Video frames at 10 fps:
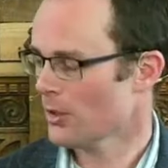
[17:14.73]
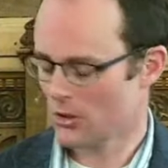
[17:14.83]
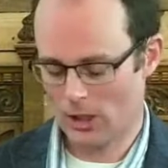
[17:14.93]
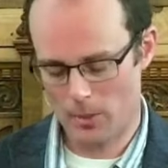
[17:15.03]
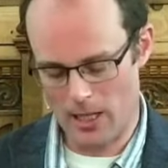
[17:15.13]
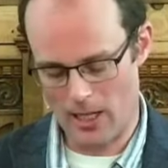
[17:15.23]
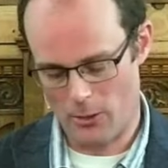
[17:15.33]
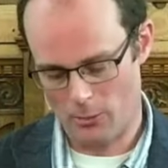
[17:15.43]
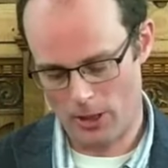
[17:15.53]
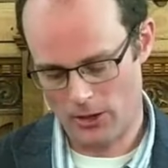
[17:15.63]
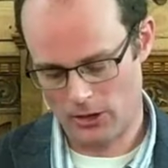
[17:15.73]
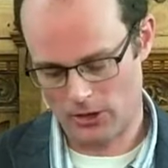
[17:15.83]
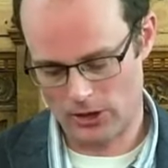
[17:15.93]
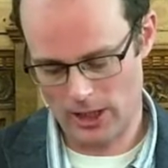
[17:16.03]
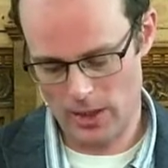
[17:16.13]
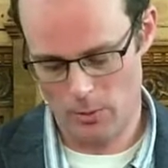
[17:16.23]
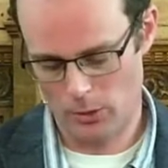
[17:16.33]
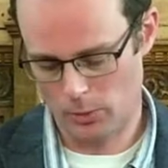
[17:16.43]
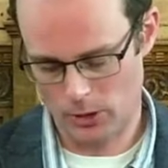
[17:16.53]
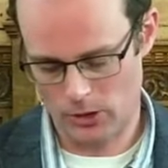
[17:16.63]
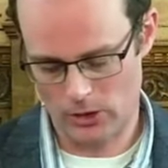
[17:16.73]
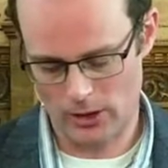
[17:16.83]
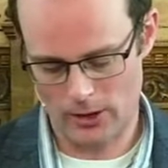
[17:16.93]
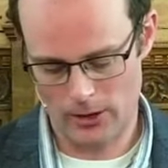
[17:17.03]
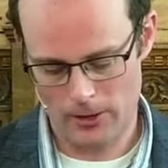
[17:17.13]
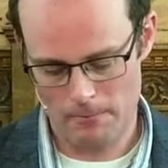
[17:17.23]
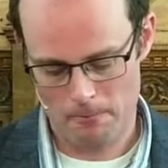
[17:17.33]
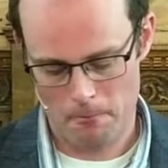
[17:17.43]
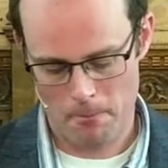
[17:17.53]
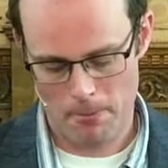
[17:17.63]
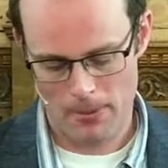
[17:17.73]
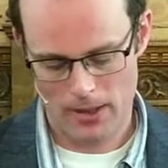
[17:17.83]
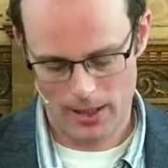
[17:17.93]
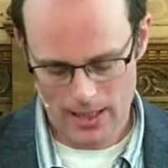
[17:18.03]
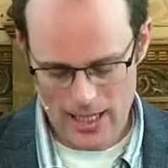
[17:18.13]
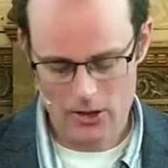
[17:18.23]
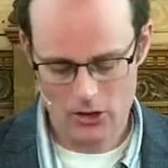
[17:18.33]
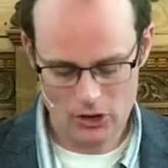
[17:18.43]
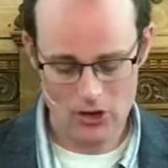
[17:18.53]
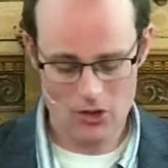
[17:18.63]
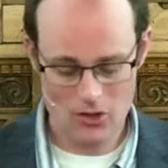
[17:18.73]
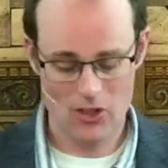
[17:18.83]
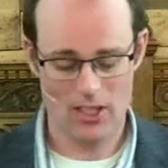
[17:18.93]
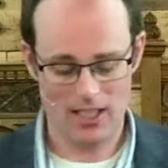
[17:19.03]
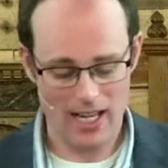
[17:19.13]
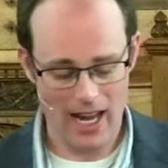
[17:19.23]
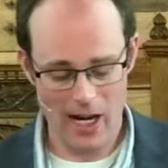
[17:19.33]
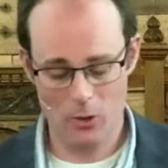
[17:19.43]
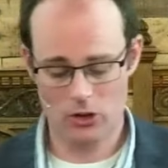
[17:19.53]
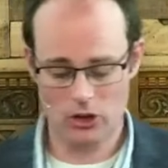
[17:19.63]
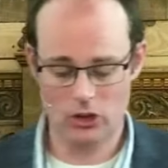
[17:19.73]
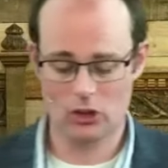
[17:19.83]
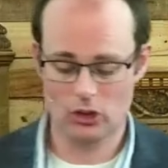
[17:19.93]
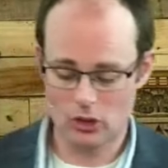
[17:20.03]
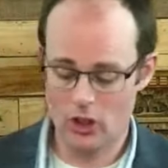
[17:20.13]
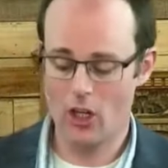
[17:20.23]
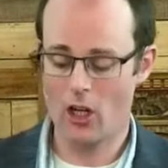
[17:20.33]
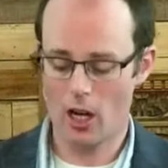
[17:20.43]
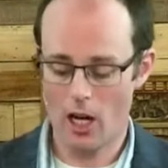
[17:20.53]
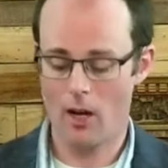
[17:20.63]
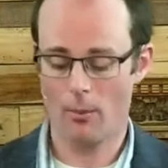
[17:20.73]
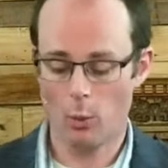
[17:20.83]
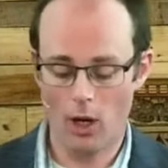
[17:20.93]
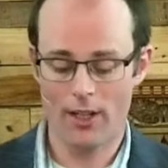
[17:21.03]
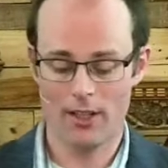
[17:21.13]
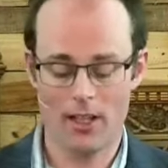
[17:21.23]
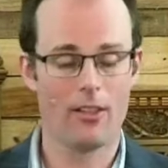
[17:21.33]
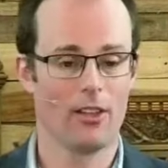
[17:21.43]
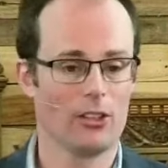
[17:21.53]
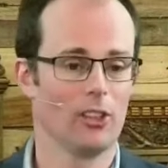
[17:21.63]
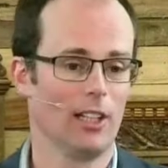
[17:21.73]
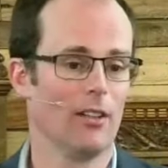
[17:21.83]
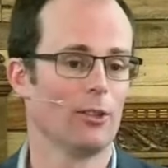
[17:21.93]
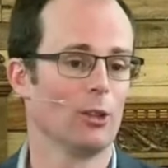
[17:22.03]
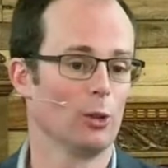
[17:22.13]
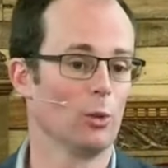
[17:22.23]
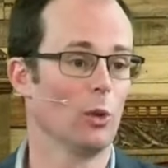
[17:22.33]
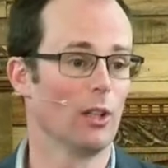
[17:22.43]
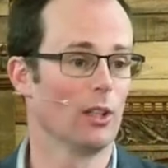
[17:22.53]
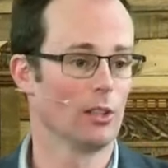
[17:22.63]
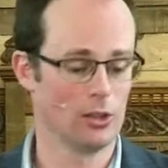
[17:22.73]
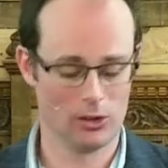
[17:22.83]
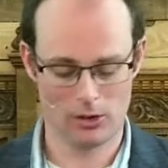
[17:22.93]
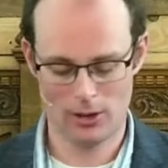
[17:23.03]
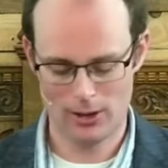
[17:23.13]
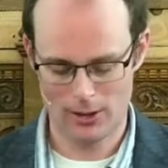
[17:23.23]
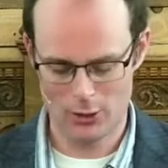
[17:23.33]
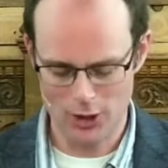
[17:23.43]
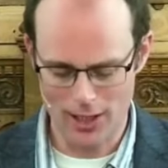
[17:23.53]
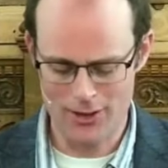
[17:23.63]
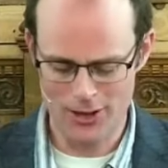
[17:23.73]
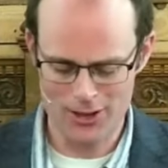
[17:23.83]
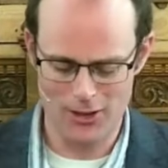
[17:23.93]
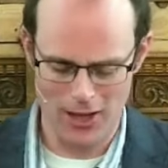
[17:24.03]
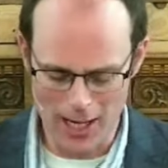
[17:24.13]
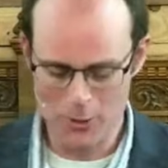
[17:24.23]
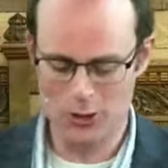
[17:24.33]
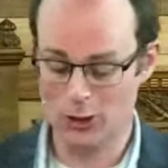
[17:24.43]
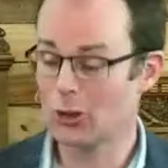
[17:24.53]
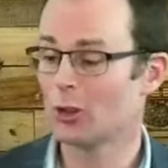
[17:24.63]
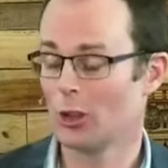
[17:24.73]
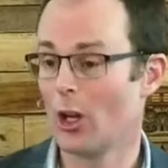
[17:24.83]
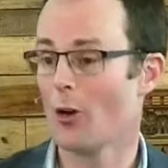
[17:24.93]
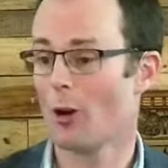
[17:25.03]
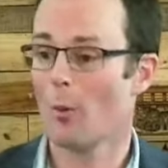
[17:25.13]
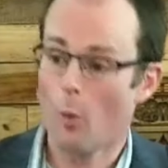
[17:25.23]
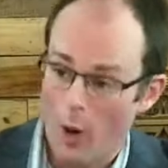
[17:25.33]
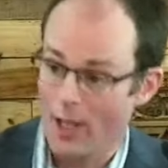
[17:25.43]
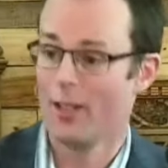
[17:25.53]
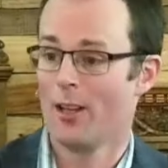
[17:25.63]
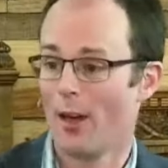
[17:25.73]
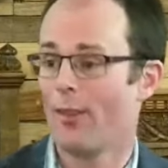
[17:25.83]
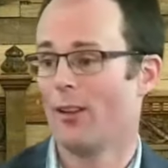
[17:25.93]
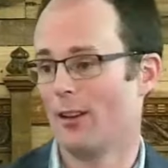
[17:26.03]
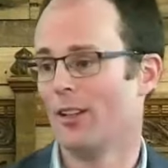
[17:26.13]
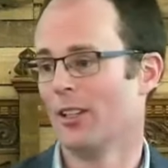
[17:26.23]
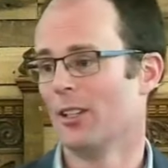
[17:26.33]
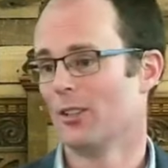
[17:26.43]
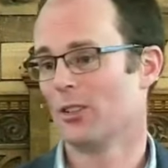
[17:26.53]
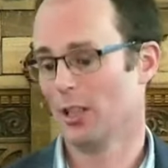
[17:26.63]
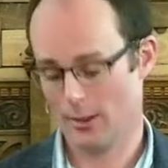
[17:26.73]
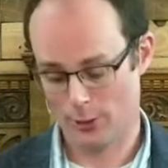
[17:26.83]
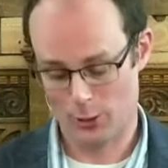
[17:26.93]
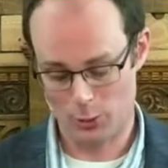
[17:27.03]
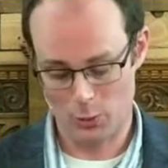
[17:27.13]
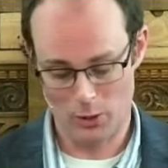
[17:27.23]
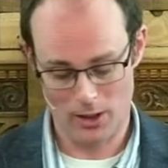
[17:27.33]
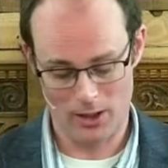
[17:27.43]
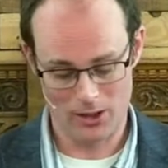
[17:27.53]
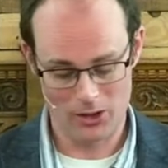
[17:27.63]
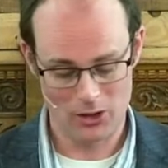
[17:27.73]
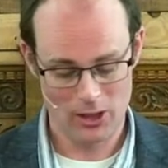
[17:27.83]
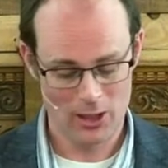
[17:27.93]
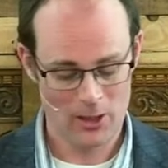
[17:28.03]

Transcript: Just think about how the writer to Hebrews puts it. Let us consider how to stir up one another to love and good works. It's challenging, isn't it? How to stir up one another to love and good works.